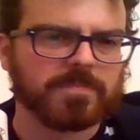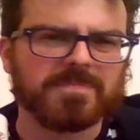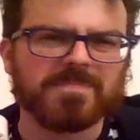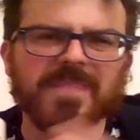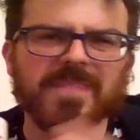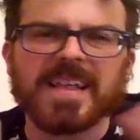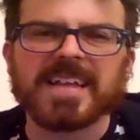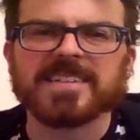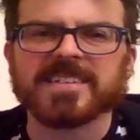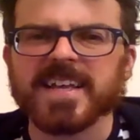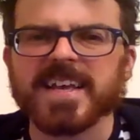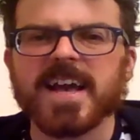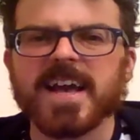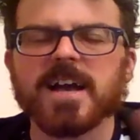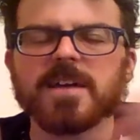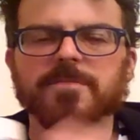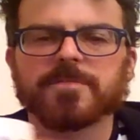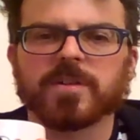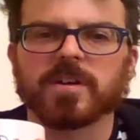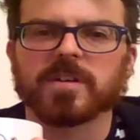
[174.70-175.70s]
"Say
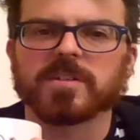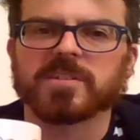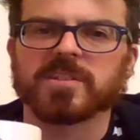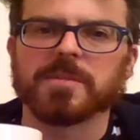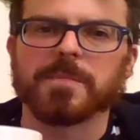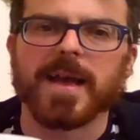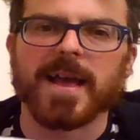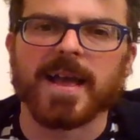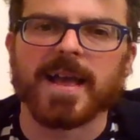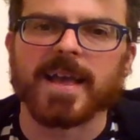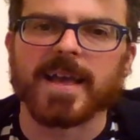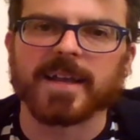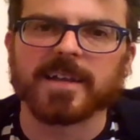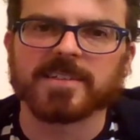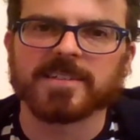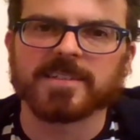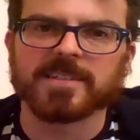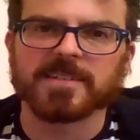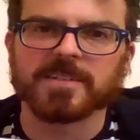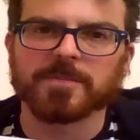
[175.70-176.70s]
I've got some
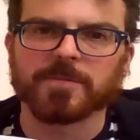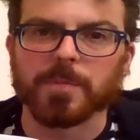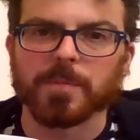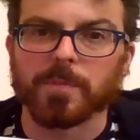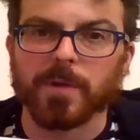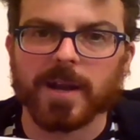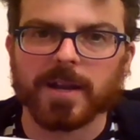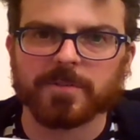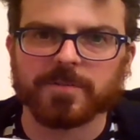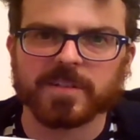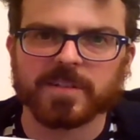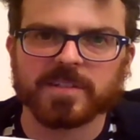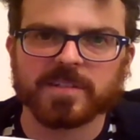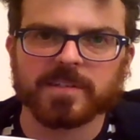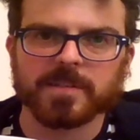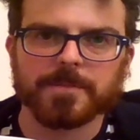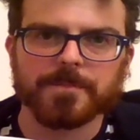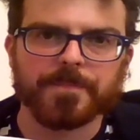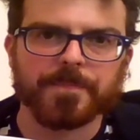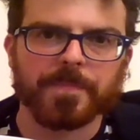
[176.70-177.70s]
eggs for breakfast,
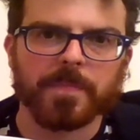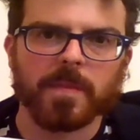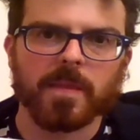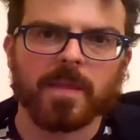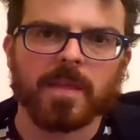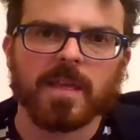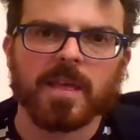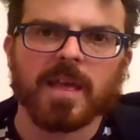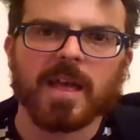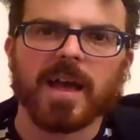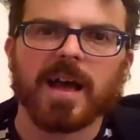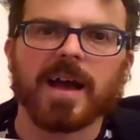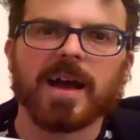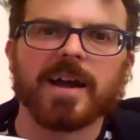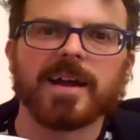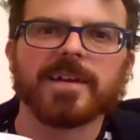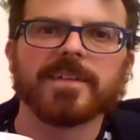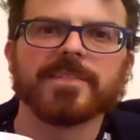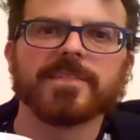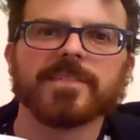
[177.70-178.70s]

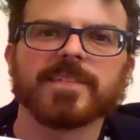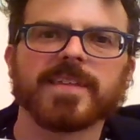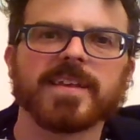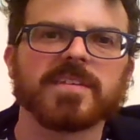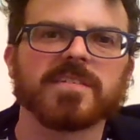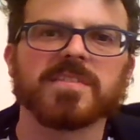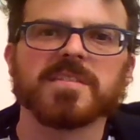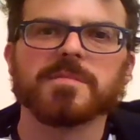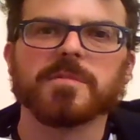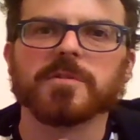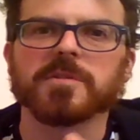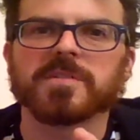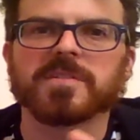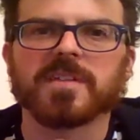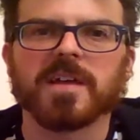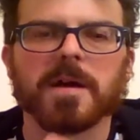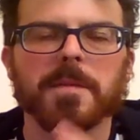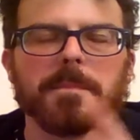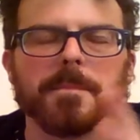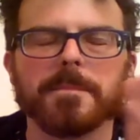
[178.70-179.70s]
and these are the most
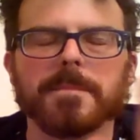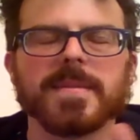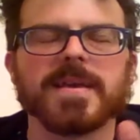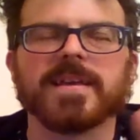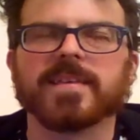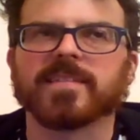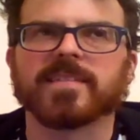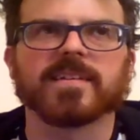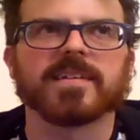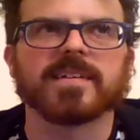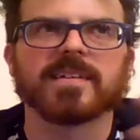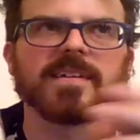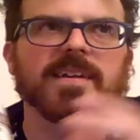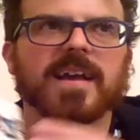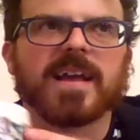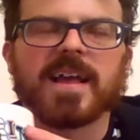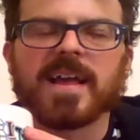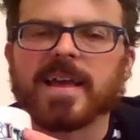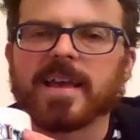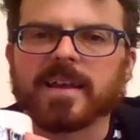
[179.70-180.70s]
amazing
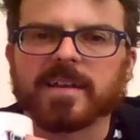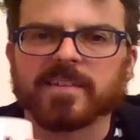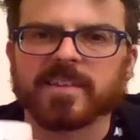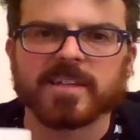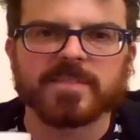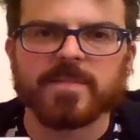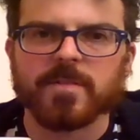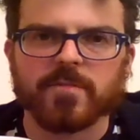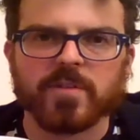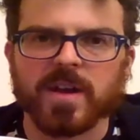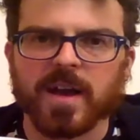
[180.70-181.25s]
eggs that I've ever had